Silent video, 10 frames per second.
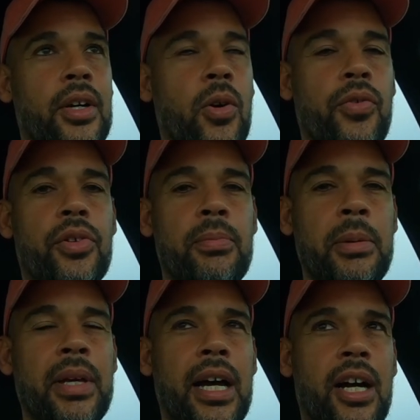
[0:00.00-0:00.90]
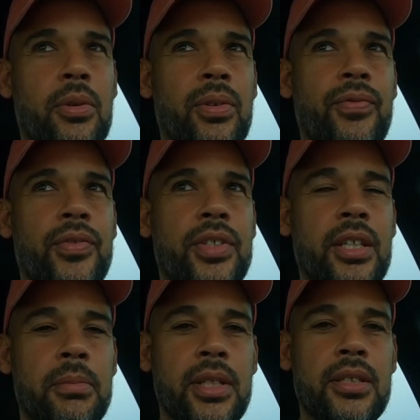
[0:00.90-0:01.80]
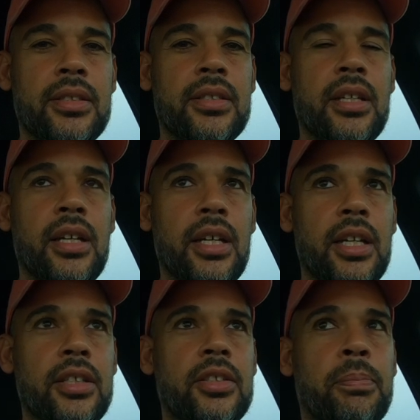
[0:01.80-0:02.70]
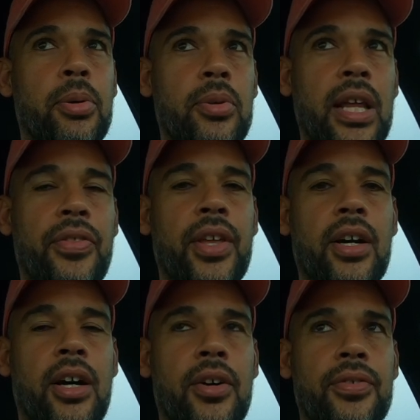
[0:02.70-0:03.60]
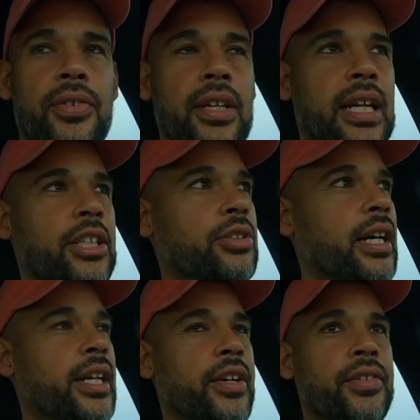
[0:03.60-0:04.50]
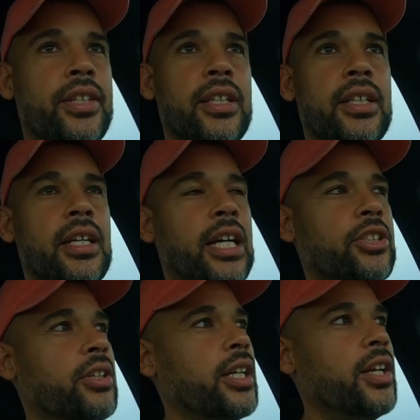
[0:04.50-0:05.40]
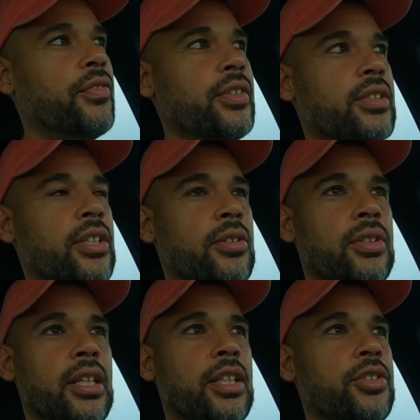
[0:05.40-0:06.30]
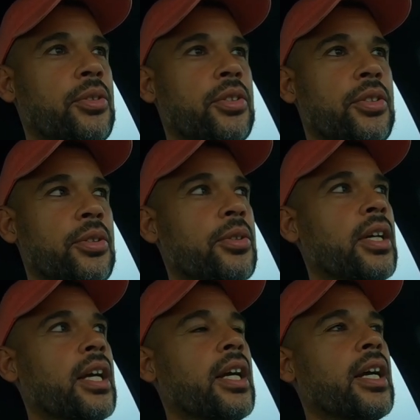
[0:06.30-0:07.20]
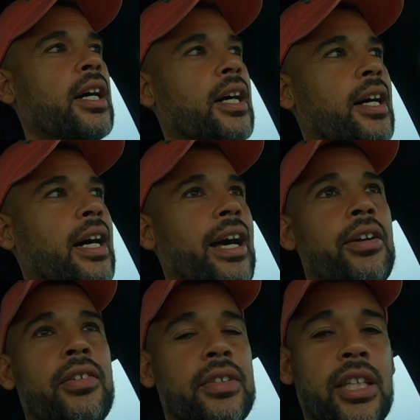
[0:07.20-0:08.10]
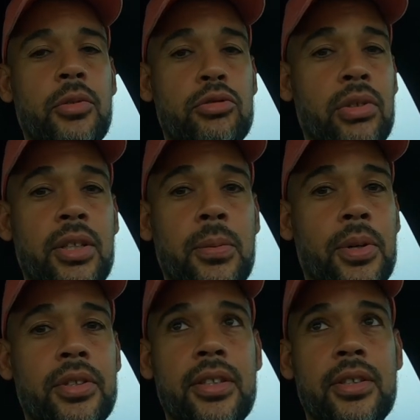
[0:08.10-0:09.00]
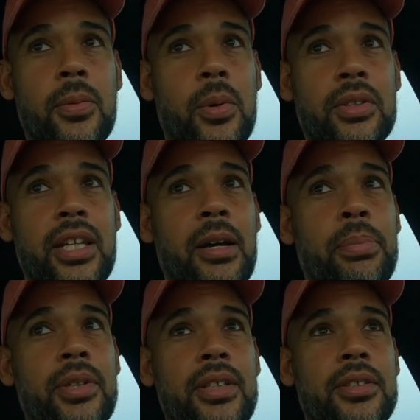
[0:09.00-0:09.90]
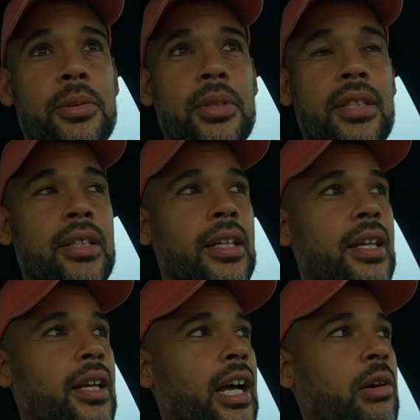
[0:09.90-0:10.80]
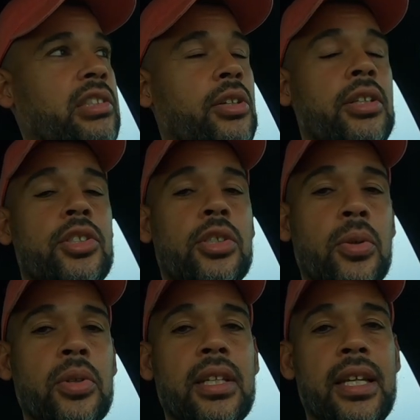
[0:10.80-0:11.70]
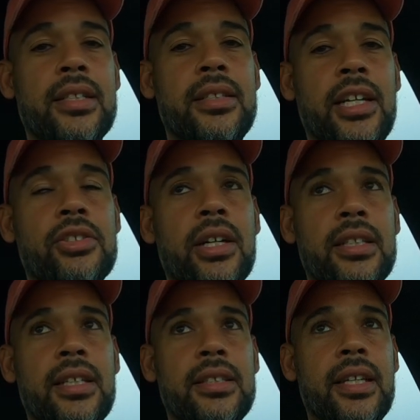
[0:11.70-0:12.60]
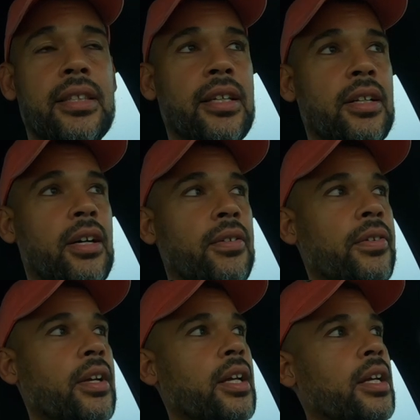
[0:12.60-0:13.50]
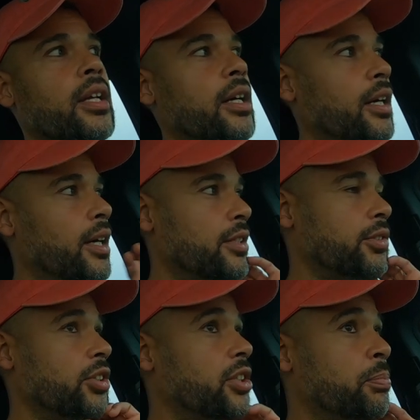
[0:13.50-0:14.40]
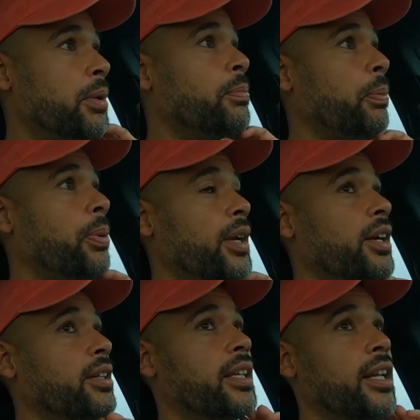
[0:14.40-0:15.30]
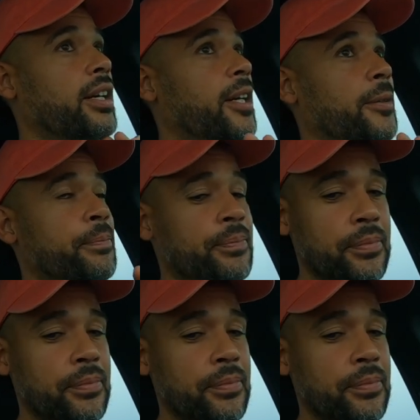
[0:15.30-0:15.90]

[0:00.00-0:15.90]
over maybe an hour and 15 minutes to pull that thing off. And I tried everything. I tried every single thing that you could do. Uh, I don't even think it was really worth it. The work that I put into it, I was literally sore the next day trying to take that thing off. Uh, so just be prepared that um,